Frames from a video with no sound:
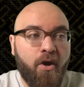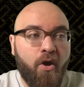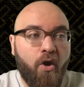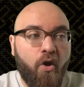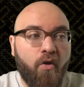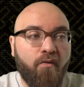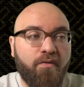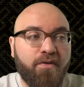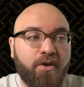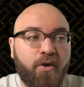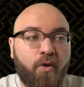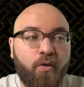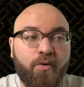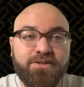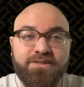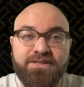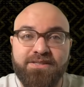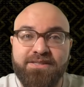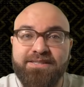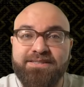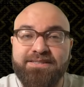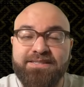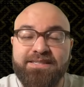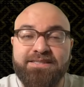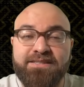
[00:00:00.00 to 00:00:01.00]
Over the course of
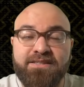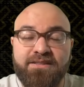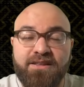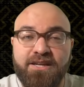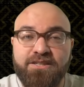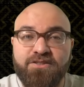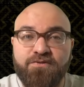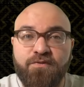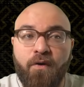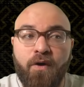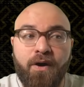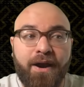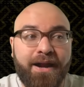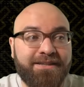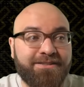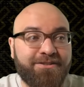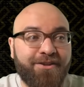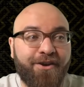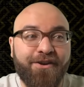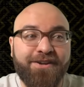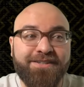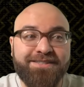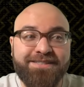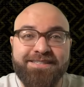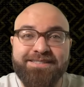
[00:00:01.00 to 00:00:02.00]
this season thus far, as
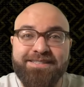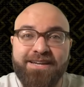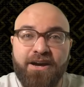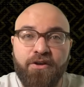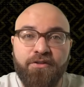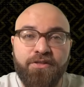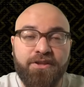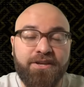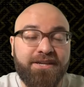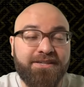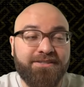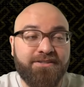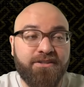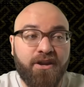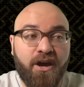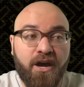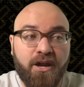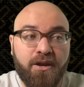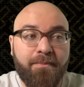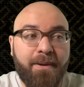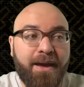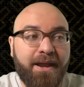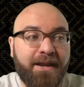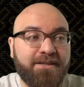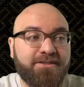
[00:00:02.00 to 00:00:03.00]
long as he's healthy, he's an
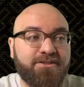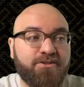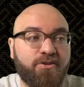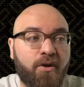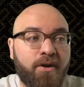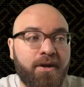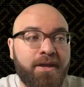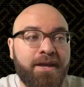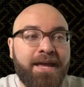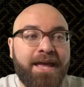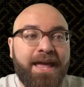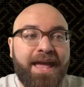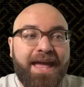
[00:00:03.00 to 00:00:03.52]
automatic start,